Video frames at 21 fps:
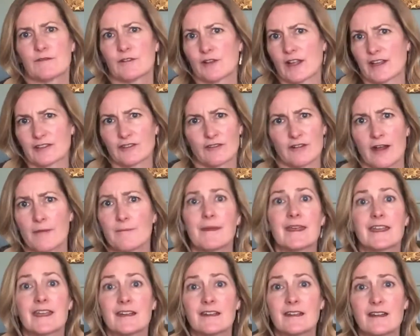feel like they're not
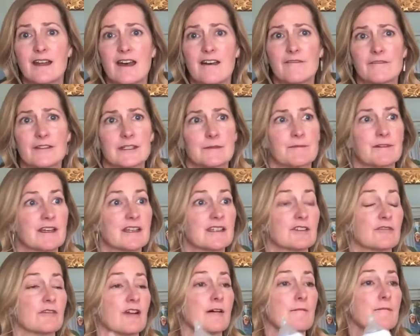making enough, is because
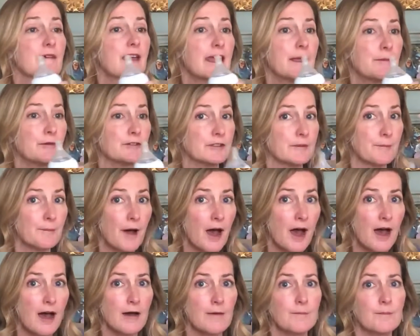they're not able to
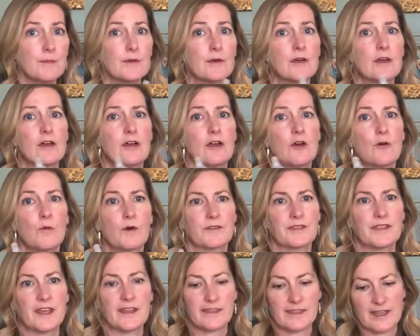pump
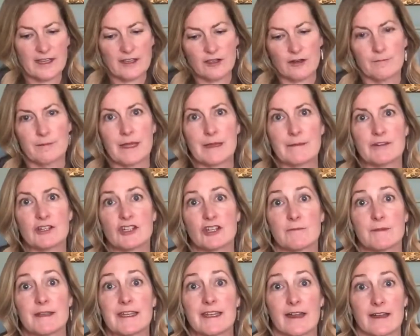what they think their baby
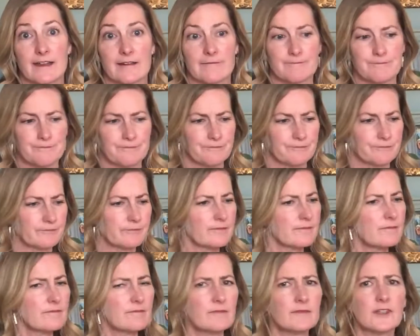should be getting.
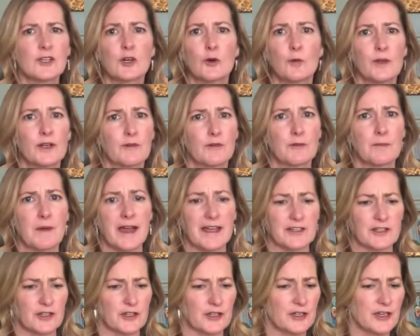Quick
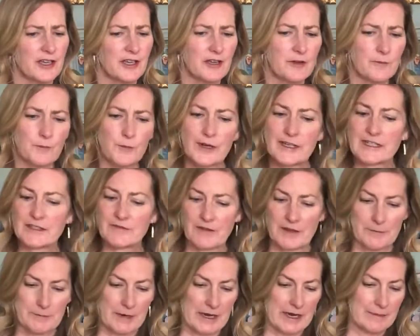reminder,
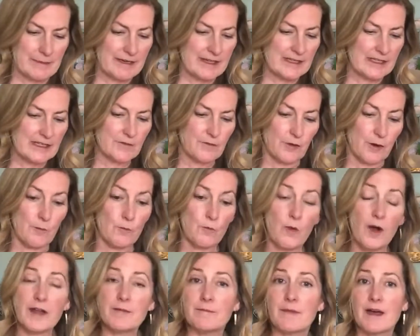breastfed babies from
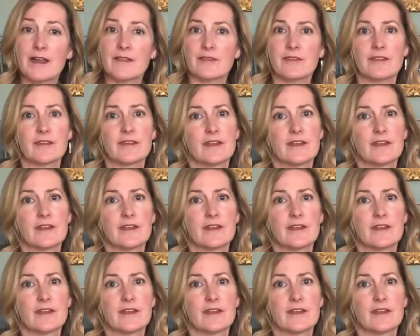1 month